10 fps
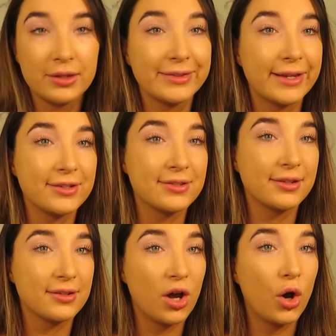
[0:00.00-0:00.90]
yeah, it just
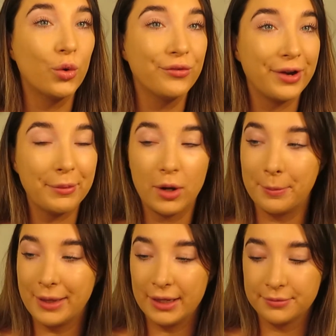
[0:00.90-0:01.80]
doesn't hold very well on
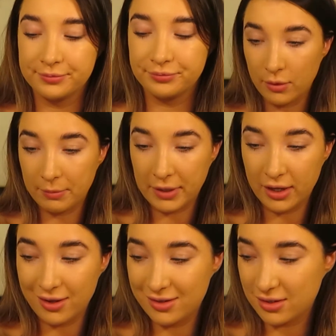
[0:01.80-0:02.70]
me.
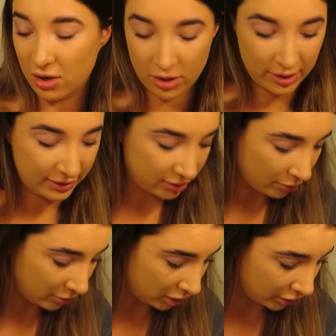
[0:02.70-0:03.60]
Because I
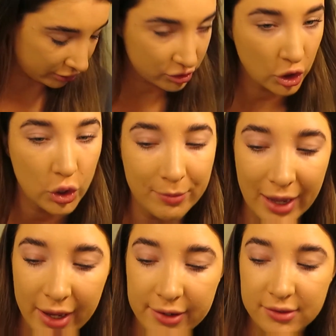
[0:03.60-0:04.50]
don't want to look too
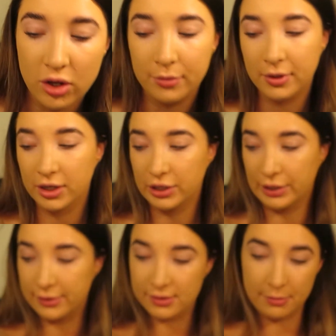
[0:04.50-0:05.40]
matte, I'm going to
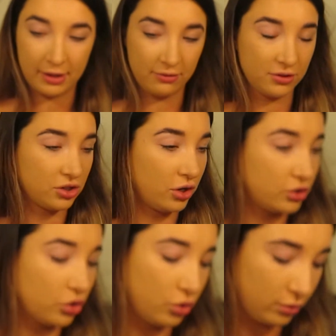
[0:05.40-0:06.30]
use a bit of the
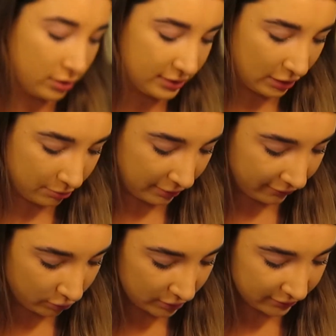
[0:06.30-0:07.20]
Chartreuse Tilbury
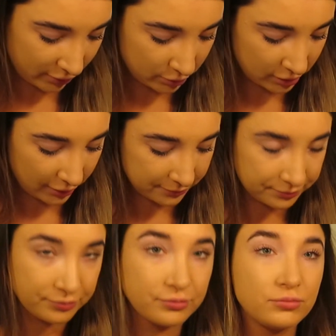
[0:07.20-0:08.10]
Flawless Filter,
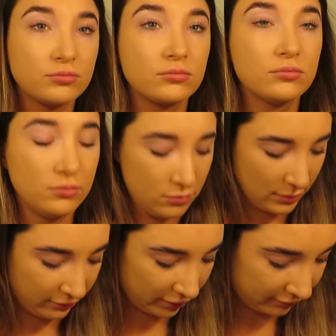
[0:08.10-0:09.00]

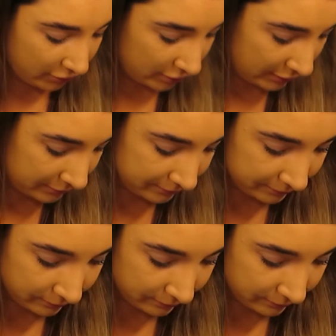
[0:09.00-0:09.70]
if I can find it.